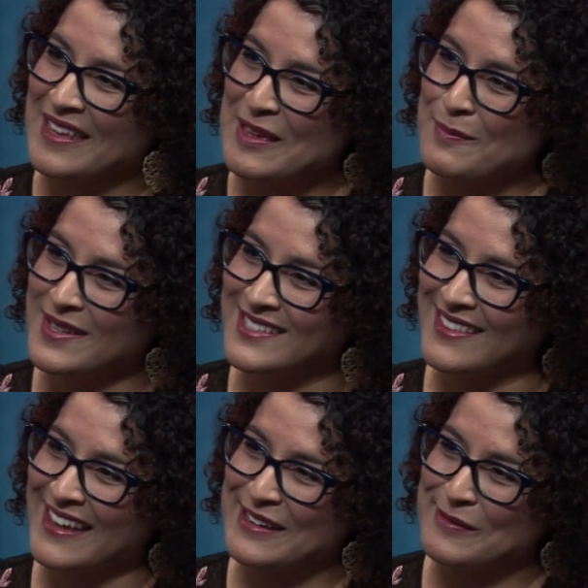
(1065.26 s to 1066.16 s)
been
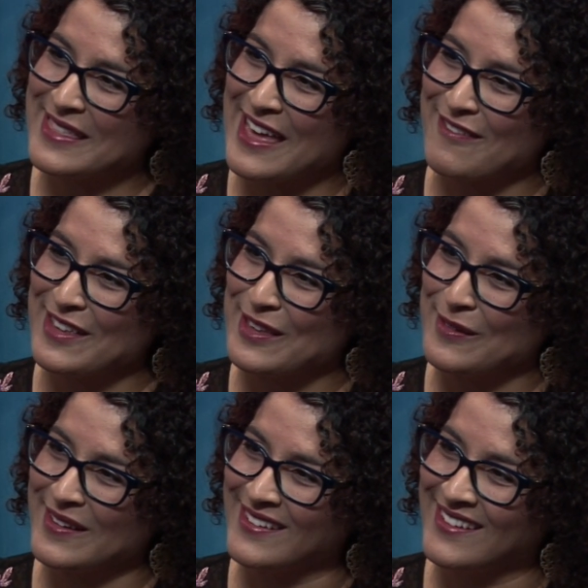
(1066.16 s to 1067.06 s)
delighted with having you
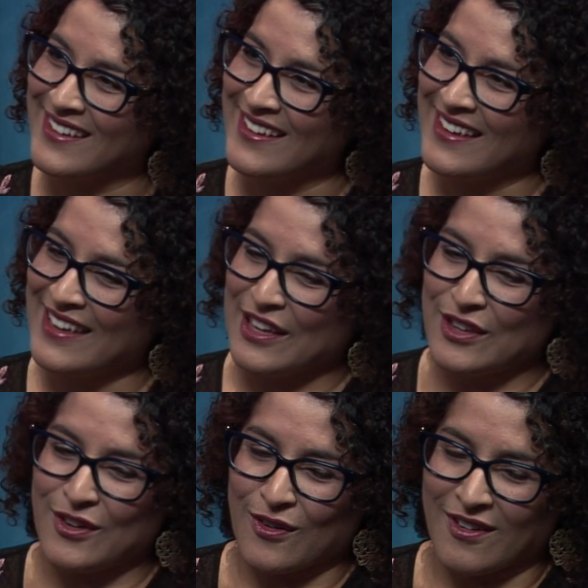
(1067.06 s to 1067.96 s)
and
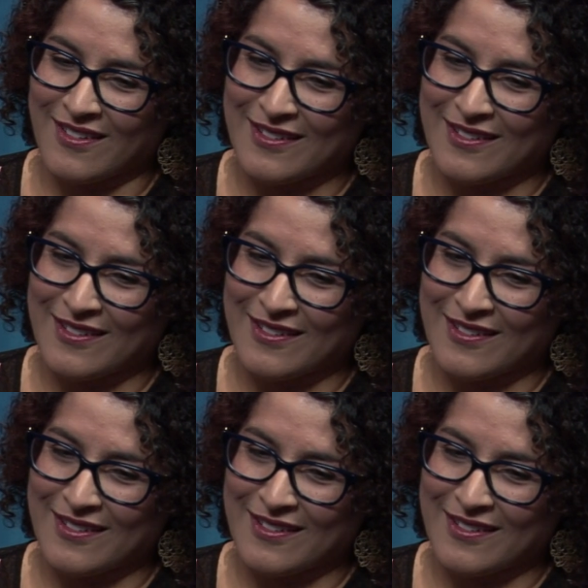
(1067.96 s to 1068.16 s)
your